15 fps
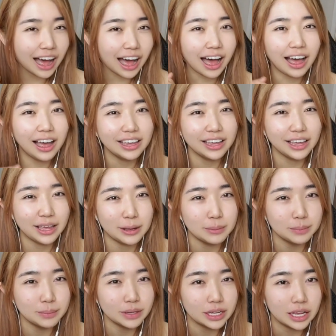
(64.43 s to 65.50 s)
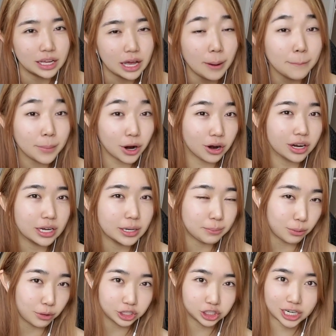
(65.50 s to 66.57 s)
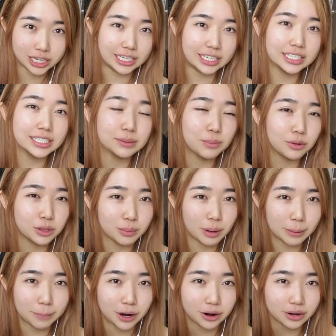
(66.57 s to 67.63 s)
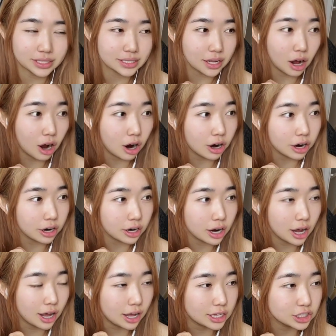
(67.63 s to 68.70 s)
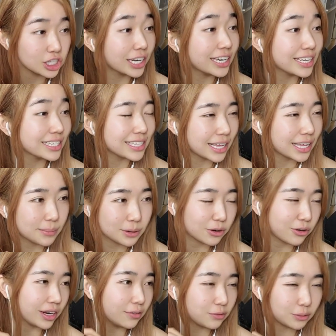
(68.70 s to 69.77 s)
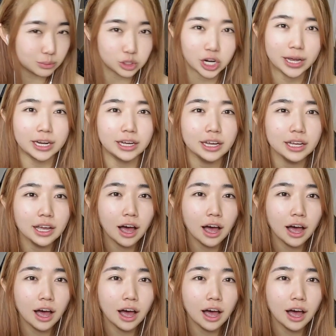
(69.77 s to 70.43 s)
I am American-born Chinese. Both of my parents are Chinese. They immigrated from China.